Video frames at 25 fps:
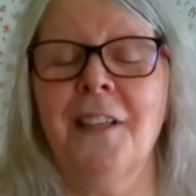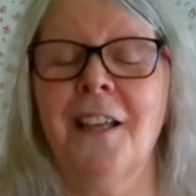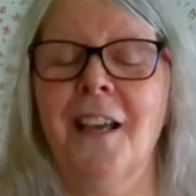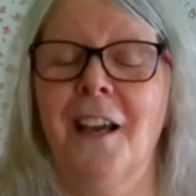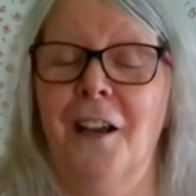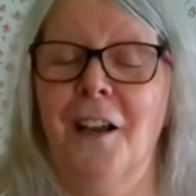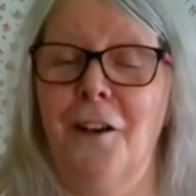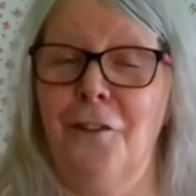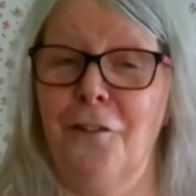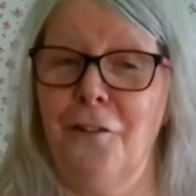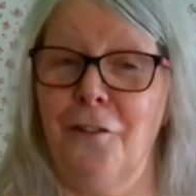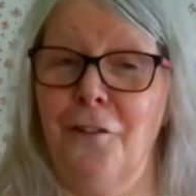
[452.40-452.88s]

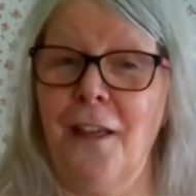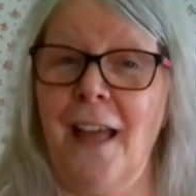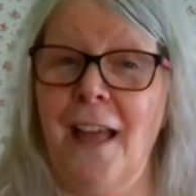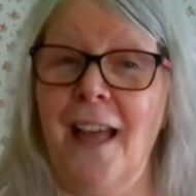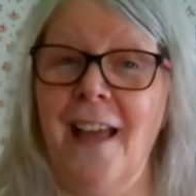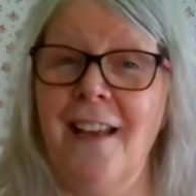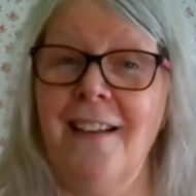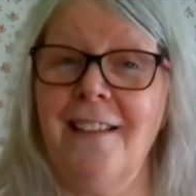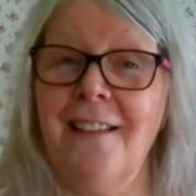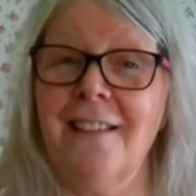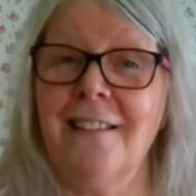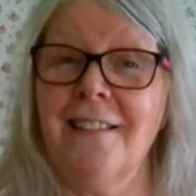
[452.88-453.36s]
And
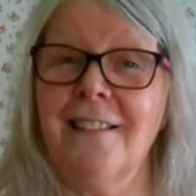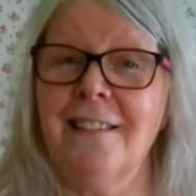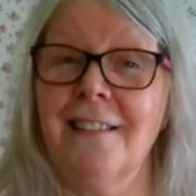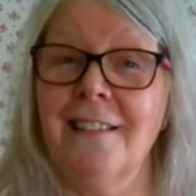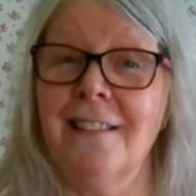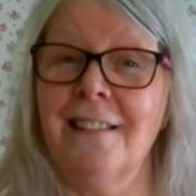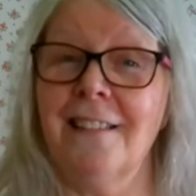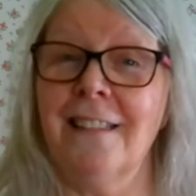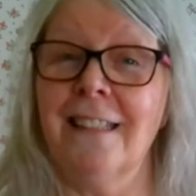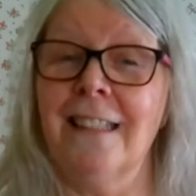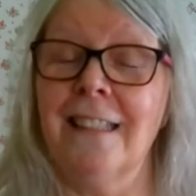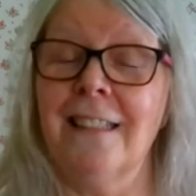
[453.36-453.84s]
then
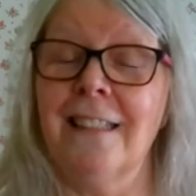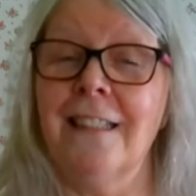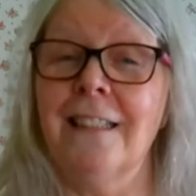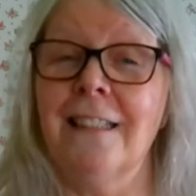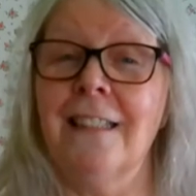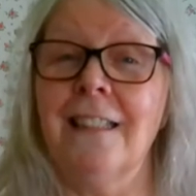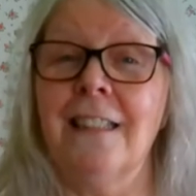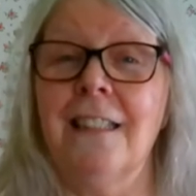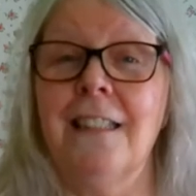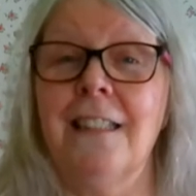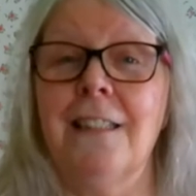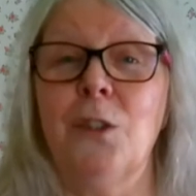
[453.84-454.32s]

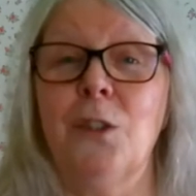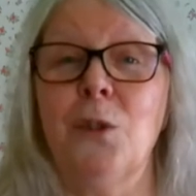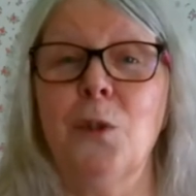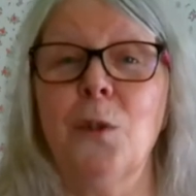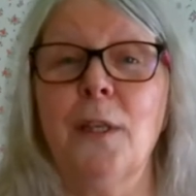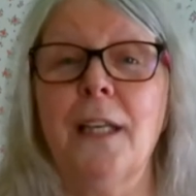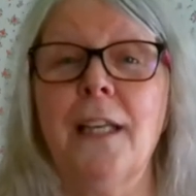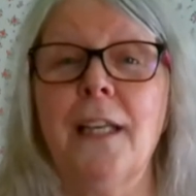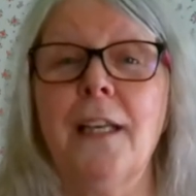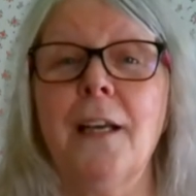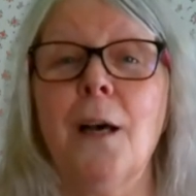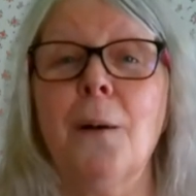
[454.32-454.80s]
he
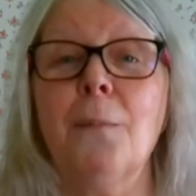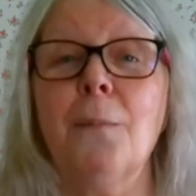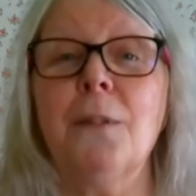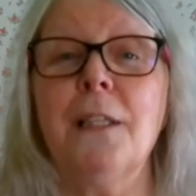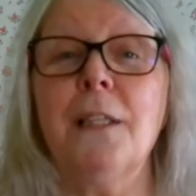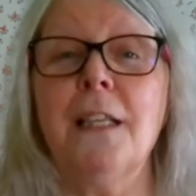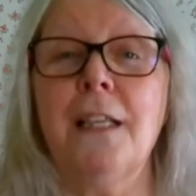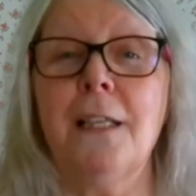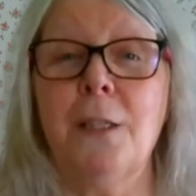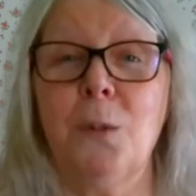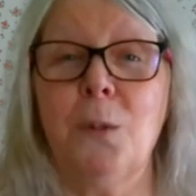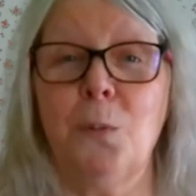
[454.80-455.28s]
took it up
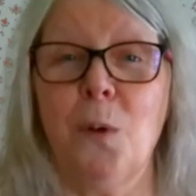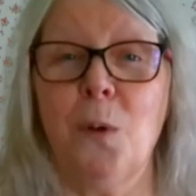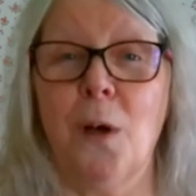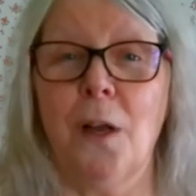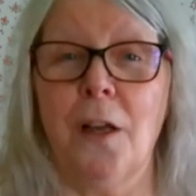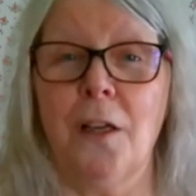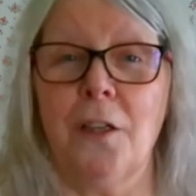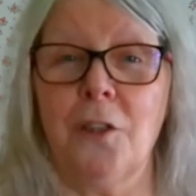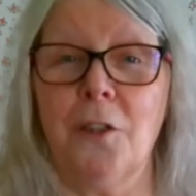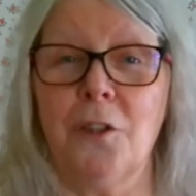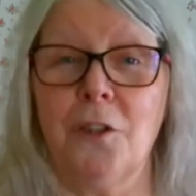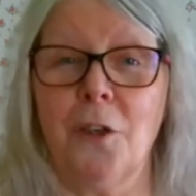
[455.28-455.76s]
to his
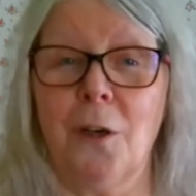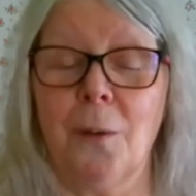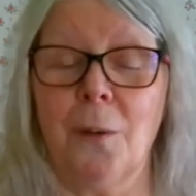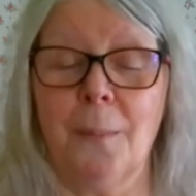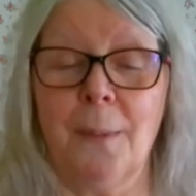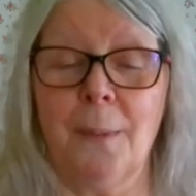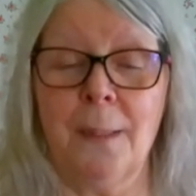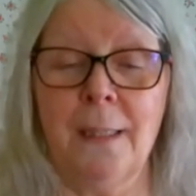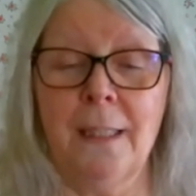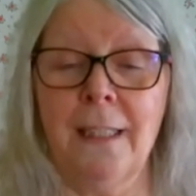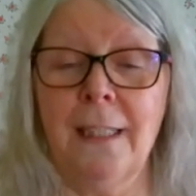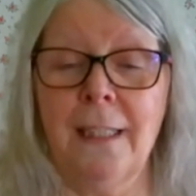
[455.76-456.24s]
workshop.
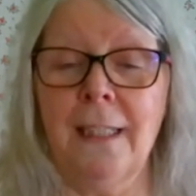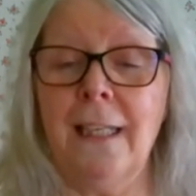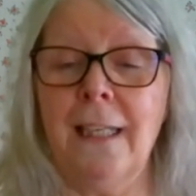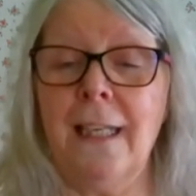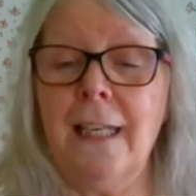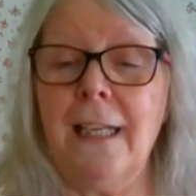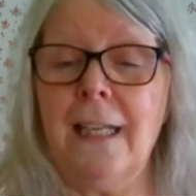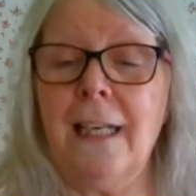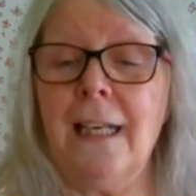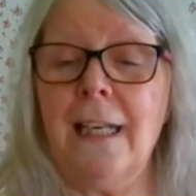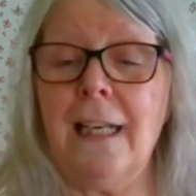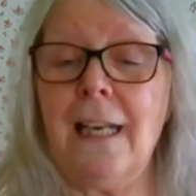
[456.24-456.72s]

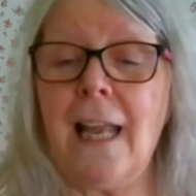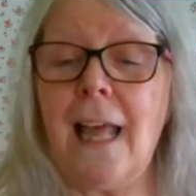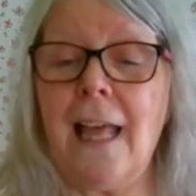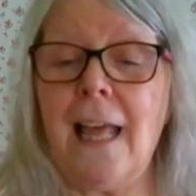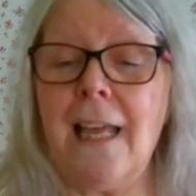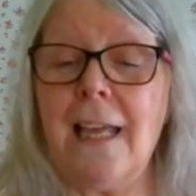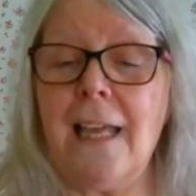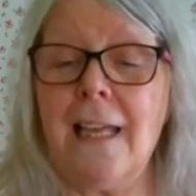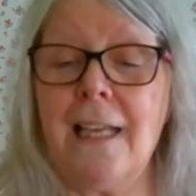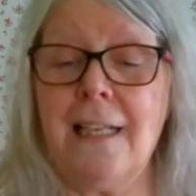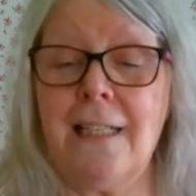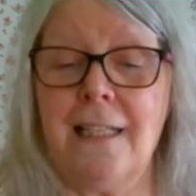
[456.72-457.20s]
He
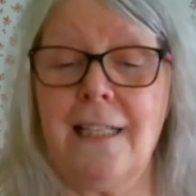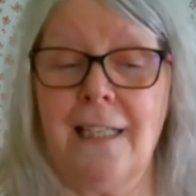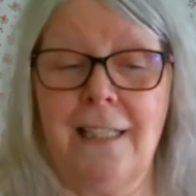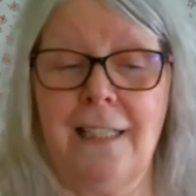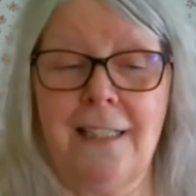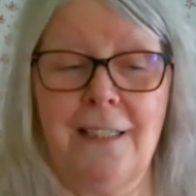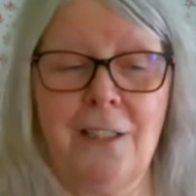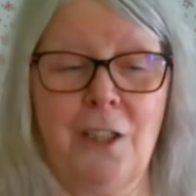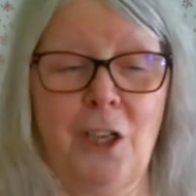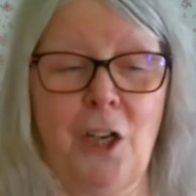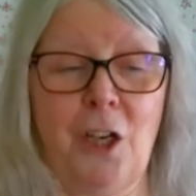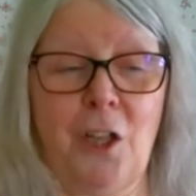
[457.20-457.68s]
laid
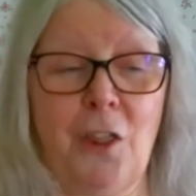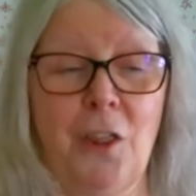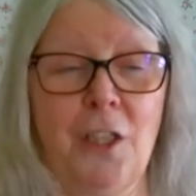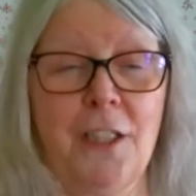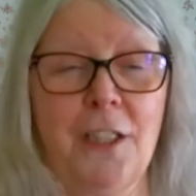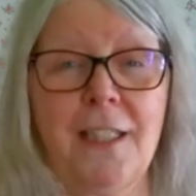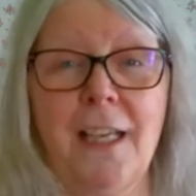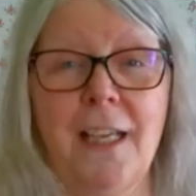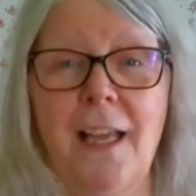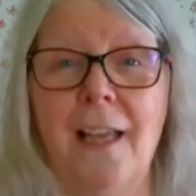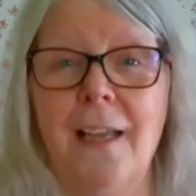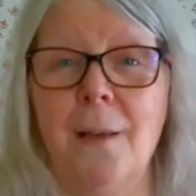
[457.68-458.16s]
it on the
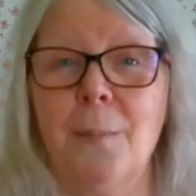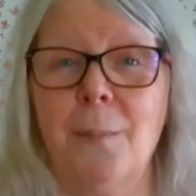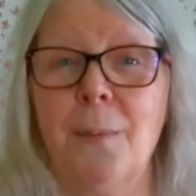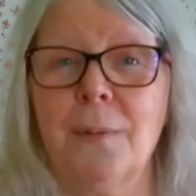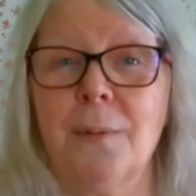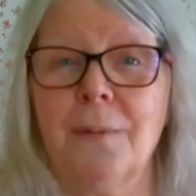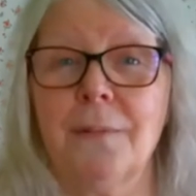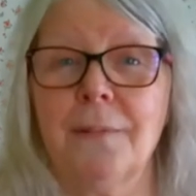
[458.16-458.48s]
table.